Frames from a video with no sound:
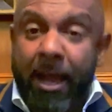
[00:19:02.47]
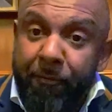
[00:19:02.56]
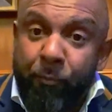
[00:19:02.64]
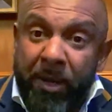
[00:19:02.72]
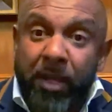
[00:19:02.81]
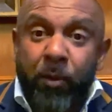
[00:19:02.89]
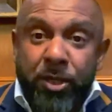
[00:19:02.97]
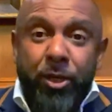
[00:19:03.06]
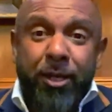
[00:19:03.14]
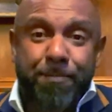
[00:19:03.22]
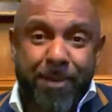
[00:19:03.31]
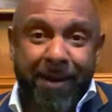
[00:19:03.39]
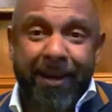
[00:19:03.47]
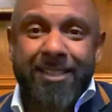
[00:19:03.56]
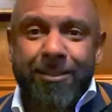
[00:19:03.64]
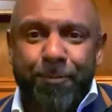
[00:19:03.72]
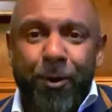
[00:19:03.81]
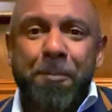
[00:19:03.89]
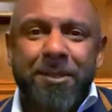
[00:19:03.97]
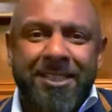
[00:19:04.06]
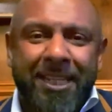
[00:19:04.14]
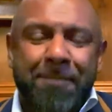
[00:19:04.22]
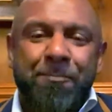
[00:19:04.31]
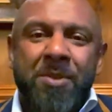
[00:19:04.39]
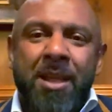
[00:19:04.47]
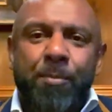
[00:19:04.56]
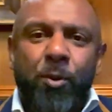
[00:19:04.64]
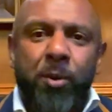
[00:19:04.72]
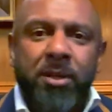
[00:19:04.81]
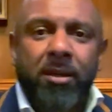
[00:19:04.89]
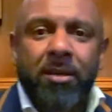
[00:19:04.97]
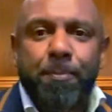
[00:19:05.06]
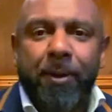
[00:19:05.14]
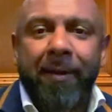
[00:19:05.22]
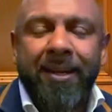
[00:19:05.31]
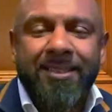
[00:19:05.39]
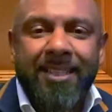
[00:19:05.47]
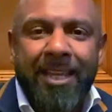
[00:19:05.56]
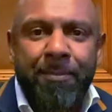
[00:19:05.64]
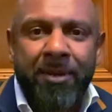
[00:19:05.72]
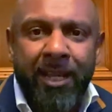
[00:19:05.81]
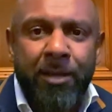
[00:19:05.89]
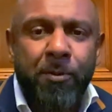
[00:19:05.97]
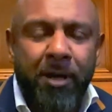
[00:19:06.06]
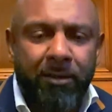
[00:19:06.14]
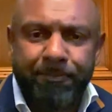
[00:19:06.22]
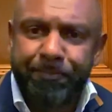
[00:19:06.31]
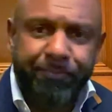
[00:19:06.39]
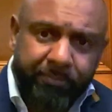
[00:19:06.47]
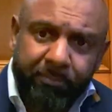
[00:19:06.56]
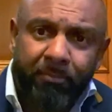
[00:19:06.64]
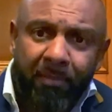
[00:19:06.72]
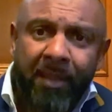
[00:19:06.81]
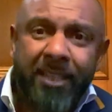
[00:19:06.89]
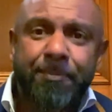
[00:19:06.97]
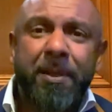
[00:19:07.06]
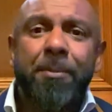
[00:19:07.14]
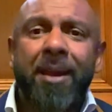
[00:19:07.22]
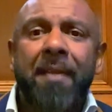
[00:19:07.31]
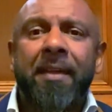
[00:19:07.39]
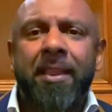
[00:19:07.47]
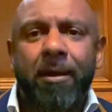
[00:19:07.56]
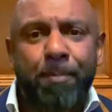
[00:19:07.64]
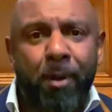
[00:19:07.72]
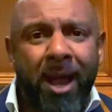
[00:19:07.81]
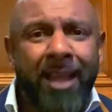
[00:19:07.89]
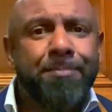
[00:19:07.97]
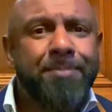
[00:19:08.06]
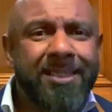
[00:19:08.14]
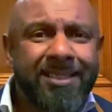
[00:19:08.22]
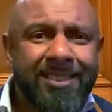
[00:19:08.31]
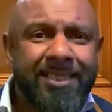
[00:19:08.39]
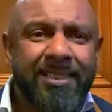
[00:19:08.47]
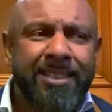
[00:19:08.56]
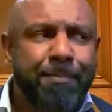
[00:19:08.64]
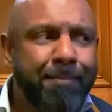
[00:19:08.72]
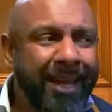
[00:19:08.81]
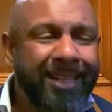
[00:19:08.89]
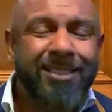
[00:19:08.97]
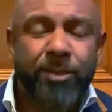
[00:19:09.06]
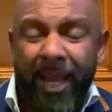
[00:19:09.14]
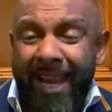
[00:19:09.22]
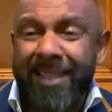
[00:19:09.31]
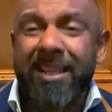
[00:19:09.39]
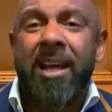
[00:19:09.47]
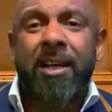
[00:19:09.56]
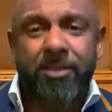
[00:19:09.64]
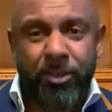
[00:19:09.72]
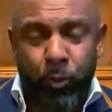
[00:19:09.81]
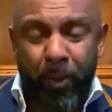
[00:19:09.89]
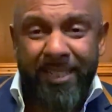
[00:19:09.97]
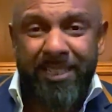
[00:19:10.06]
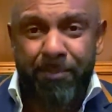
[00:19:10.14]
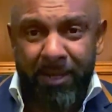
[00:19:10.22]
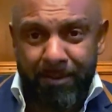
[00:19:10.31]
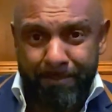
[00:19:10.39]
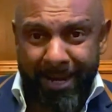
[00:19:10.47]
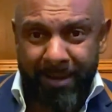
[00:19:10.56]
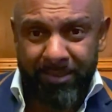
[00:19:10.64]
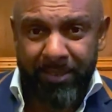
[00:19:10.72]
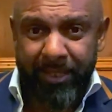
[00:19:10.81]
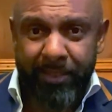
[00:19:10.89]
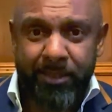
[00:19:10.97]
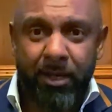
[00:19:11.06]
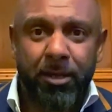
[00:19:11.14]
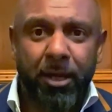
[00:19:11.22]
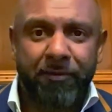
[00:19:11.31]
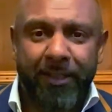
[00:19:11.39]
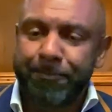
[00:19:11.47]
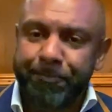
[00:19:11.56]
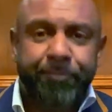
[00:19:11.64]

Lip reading: when you're comparing it to property. But when you're comparing it to the M&A world, there's people out there that are buying businesses that make 10 to 20 million pounds a year turnover.